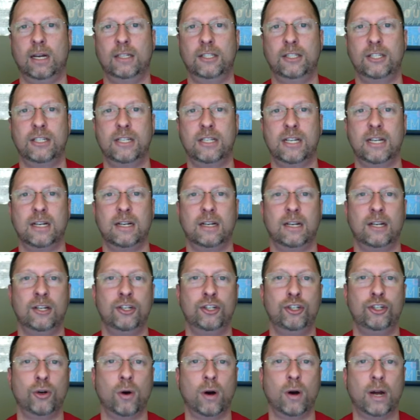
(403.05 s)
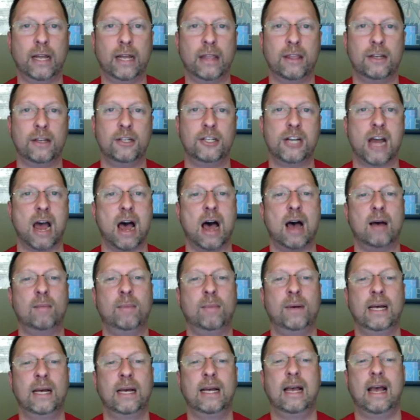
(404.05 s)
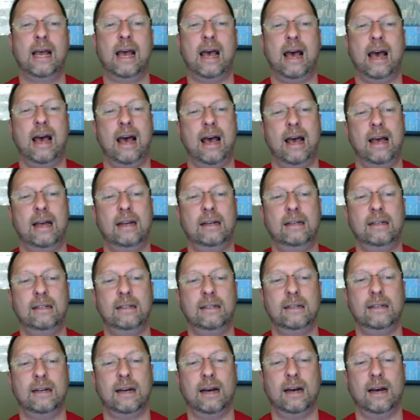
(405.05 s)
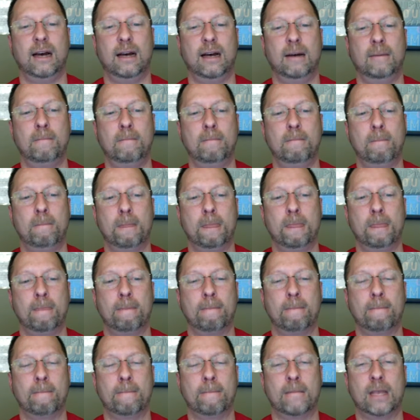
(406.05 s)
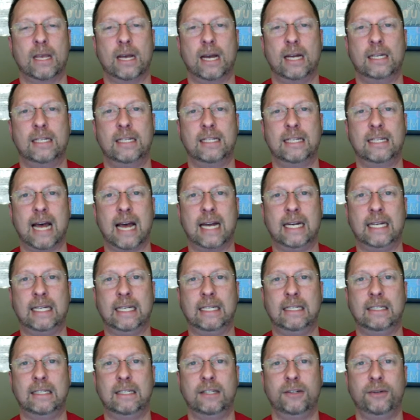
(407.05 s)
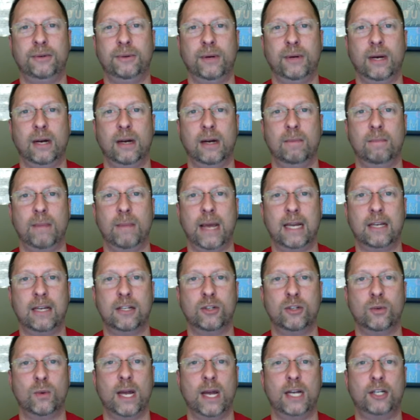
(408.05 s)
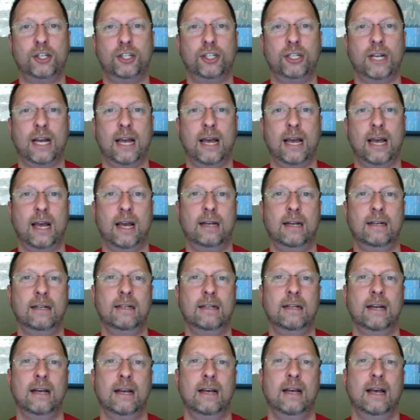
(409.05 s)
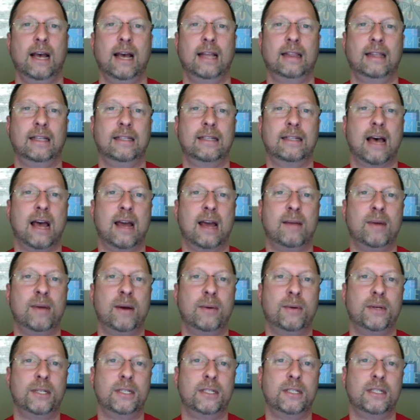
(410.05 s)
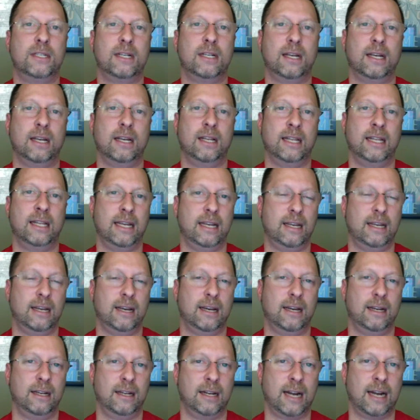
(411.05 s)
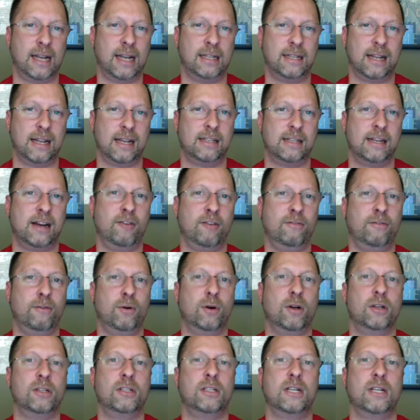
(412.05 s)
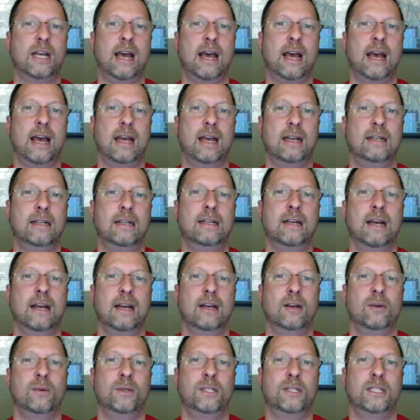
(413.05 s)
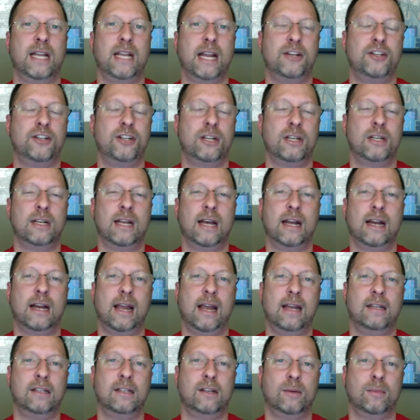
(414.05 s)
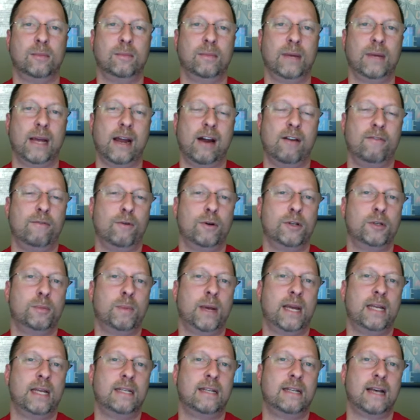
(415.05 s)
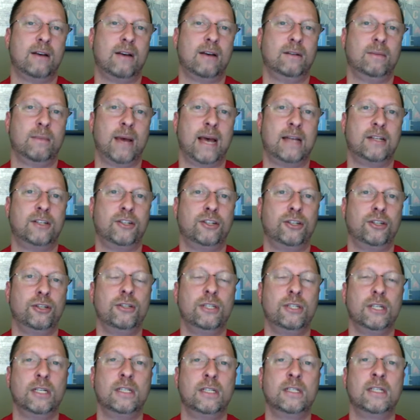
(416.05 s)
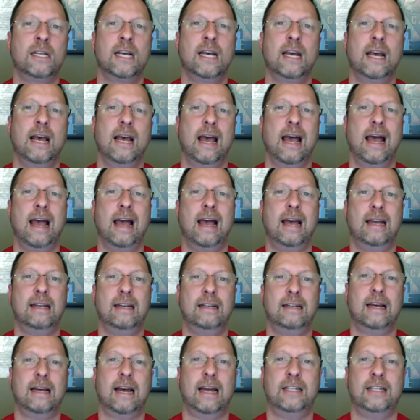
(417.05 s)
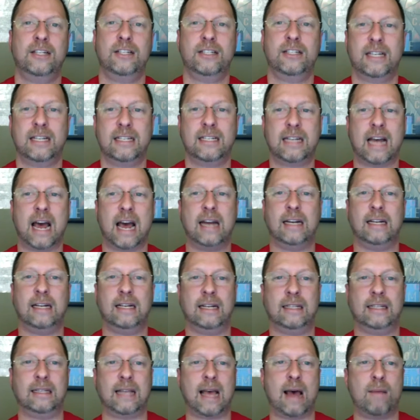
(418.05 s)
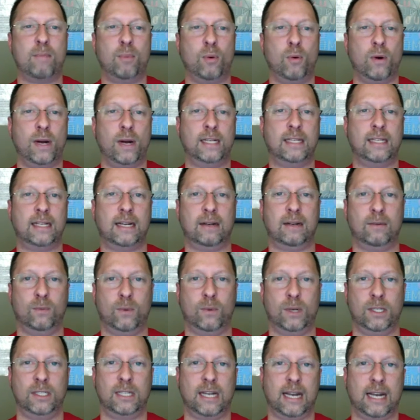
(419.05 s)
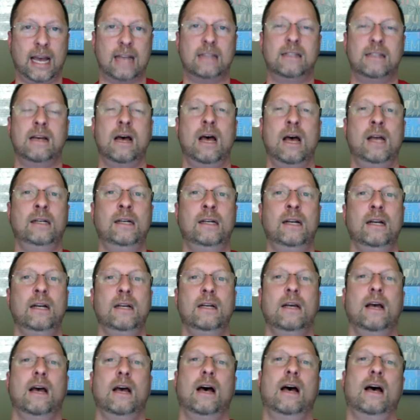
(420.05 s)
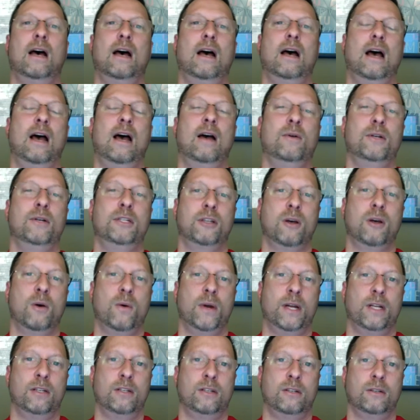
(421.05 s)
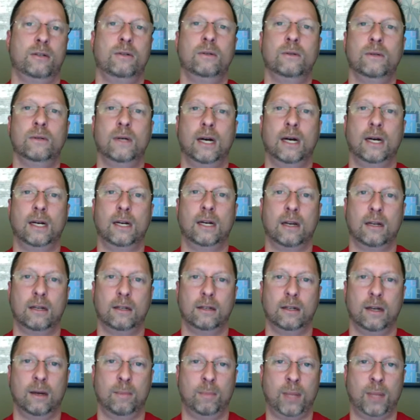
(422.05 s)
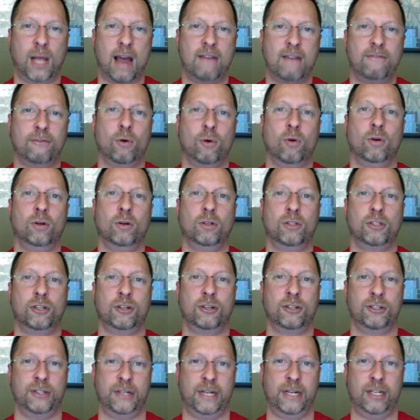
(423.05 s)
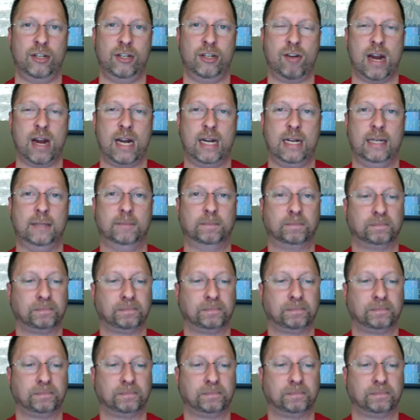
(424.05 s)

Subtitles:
Just didn't enjoy the job. And I decided to make a switch. And at the time I was in the United States Air Force and was stationed at Hanscom Air Force Base out in Massachusetts. And I just decided at that point that once I got done, I was going to apply for oral surgery training.